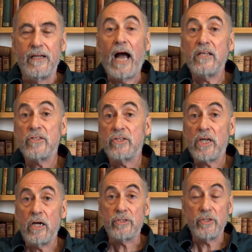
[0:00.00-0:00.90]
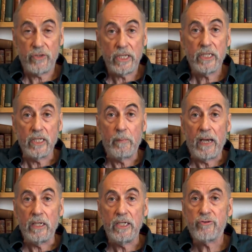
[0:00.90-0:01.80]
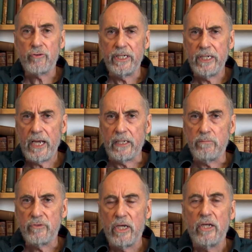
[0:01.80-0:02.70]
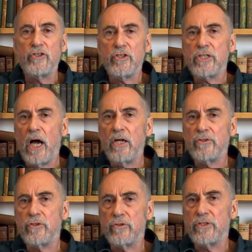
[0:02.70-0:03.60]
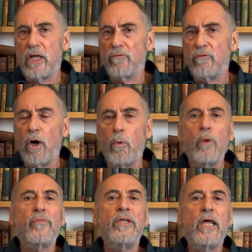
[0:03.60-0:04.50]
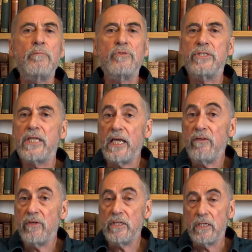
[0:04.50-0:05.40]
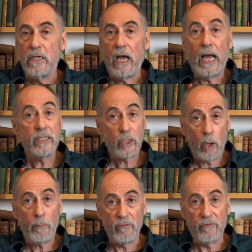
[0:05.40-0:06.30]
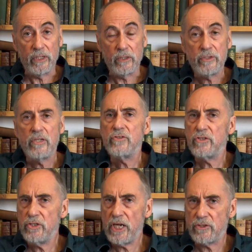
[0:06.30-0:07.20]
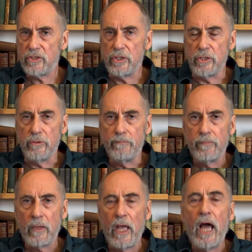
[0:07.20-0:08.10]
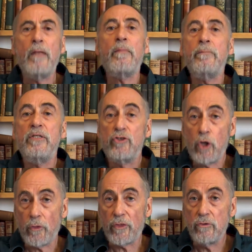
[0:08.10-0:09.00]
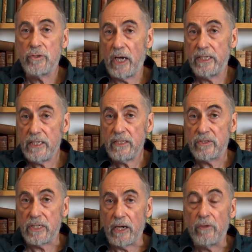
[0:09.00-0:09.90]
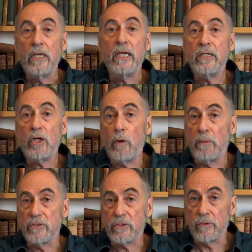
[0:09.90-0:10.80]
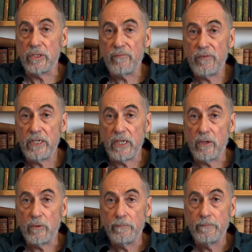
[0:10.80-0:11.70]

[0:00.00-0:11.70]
As a start to thinking about literary names, just ask yourself what the names David and Copperfield suggest to you, and maybe jot those ideas down in comments on this video.